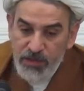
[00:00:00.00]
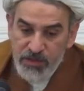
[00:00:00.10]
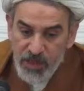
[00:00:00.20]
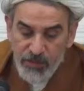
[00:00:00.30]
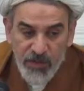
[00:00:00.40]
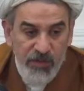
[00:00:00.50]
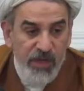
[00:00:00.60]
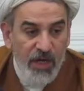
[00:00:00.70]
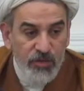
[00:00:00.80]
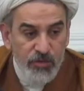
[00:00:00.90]
Same in
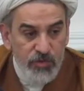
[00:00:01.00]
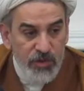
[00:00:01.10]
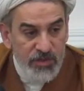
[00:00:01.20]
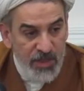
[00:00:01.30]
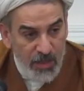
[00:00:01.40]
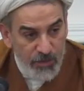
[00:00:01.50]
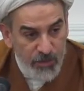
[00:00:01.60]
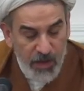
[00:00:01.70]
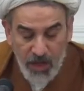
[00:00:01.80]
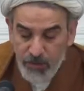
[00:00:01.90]
regards to these
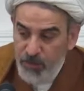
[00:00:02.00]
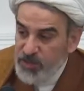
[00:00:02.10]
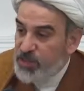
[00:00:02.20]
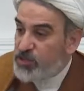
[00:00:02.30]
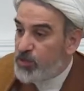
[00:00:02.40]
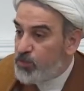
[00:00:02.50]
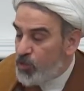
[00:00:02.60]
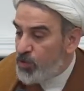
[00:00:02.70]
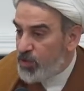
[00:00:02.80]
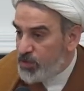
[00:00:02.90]
helpers and
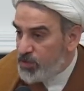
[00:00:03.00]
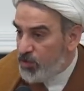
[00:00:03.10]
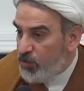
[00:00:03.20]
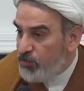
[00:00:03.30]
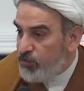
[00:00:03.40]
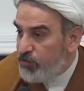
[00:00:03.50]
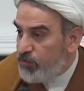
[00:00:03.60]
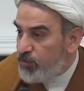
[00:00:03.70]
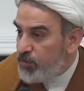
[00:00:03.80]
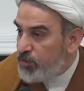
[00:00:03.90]
supporters of
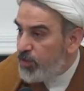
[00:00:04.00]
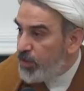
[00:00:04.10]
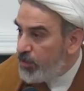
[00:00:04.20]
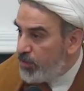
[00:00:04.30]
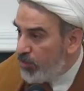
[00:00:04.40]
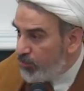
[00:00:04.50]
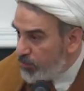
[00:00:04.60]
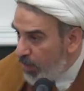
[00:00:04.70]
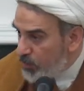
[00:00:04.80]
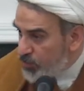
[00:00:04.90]

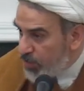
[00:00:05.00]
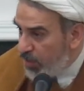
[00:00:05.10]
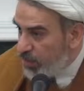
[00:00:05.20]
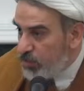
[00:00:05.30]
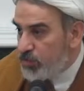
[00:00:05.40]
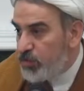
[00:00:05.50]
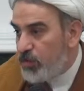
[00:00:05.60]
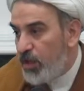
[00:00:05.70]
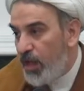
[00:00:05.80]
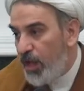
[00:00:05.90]
Imam Hussein
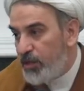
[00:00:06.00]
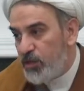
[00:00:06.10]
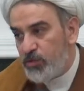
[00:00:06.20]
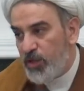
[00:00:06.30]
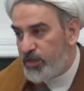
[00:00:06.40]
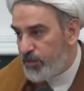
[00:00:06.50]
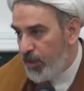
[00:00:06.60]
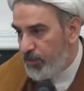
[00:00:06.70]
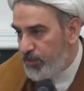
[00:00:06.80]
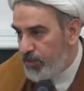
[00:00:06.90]
and the 12th
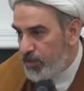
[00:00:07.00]
Imam.